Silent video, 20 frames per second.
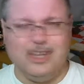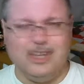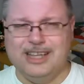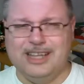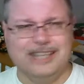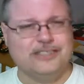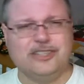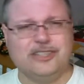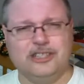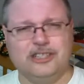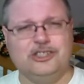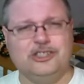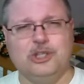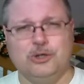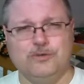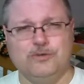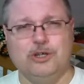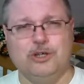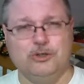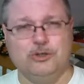That's not a
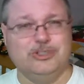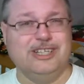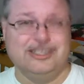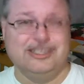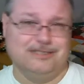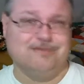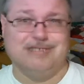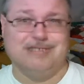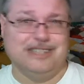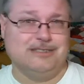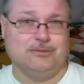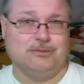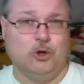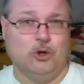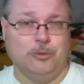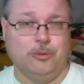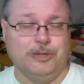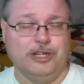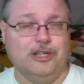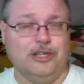joke, folks. That's, that's
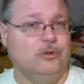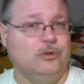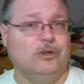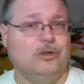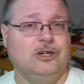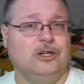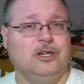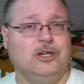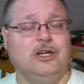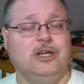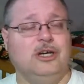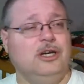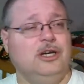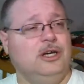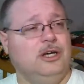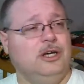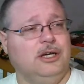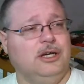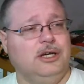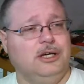what we do.
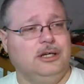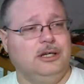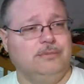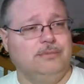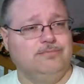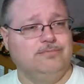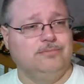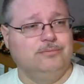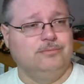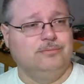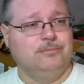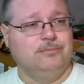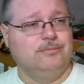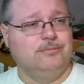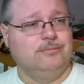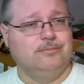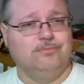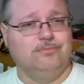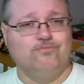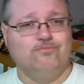Um,
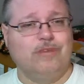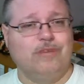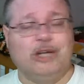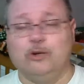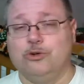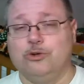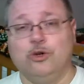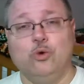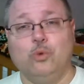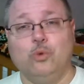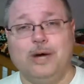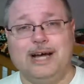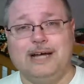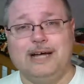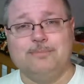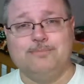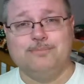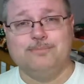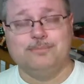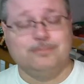I don't know why,
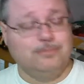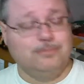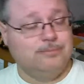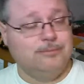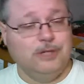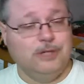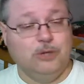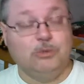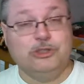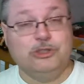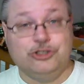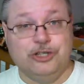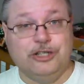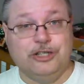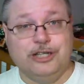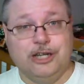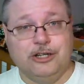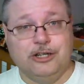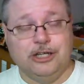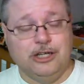but we shut
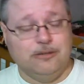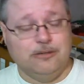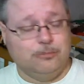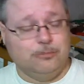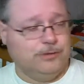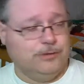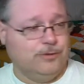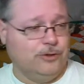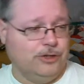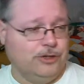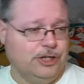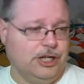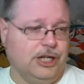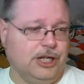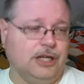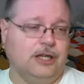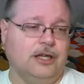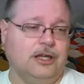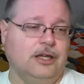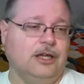down the government for today.